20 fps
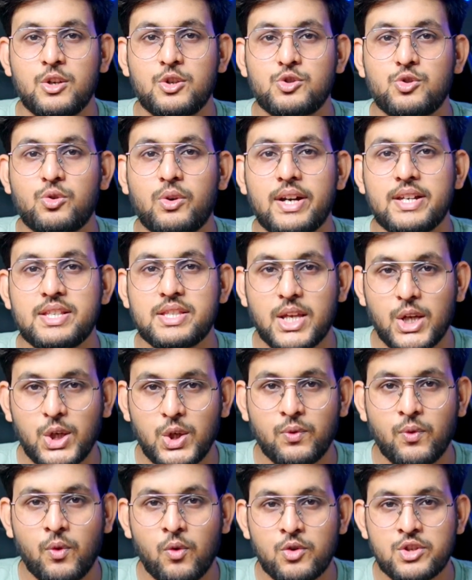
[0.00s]
So guys, thank
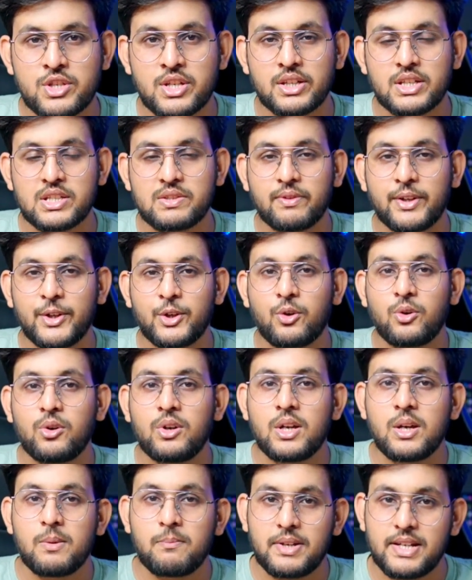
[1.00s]
you for watching this video.
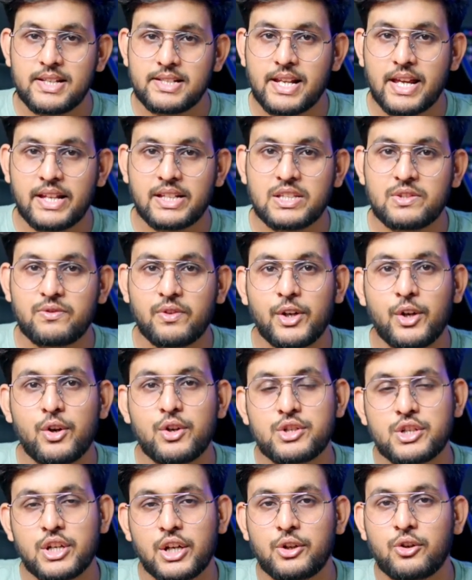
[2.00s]
Please like this video and
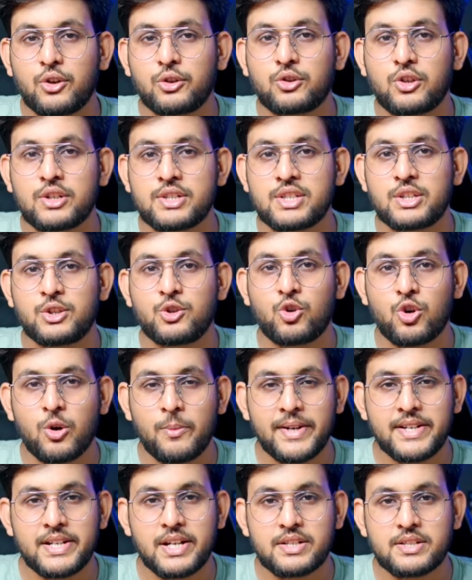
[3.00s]
share your thoughts in the
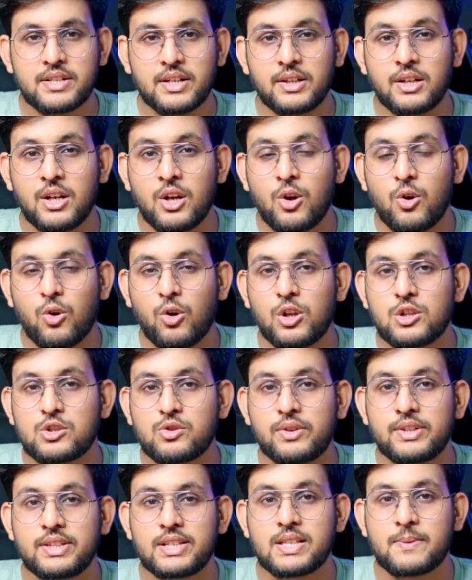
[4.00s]
comment section.
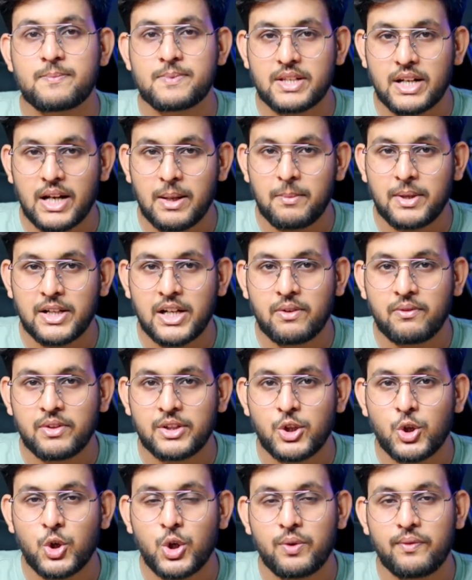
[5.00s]
Also hit the subscribe button with
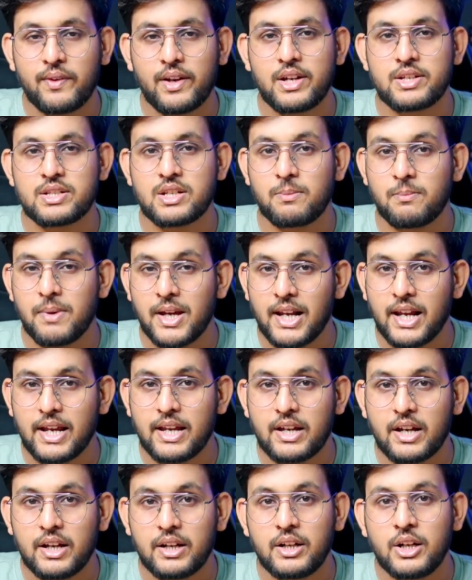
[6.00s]
the notification bell
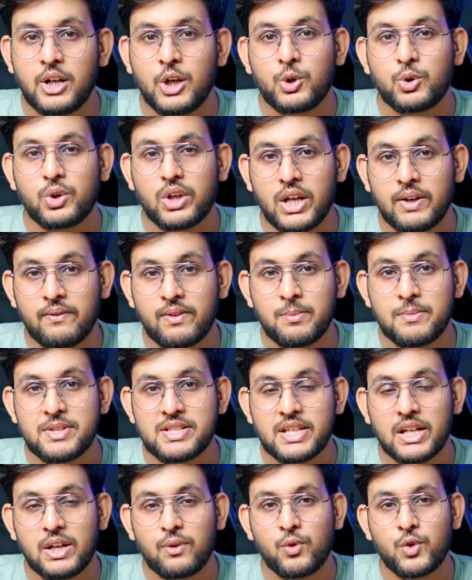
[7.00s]
icon to never miss
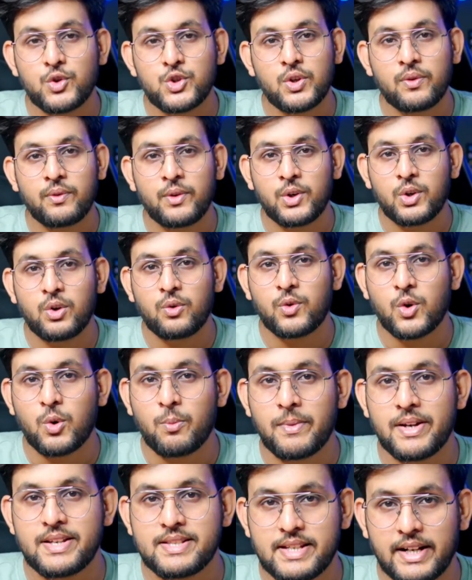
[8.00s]
any future video from
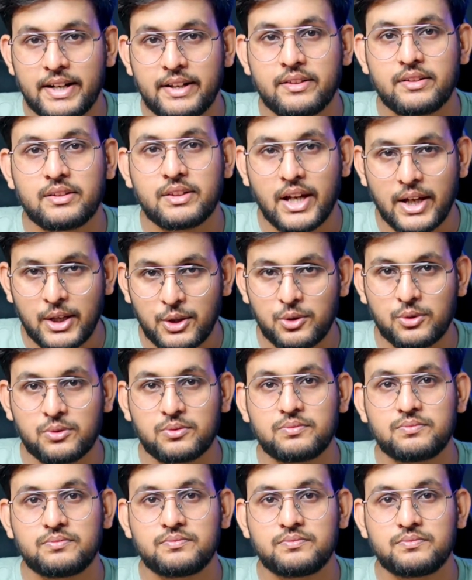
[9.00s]
my side. Thank you.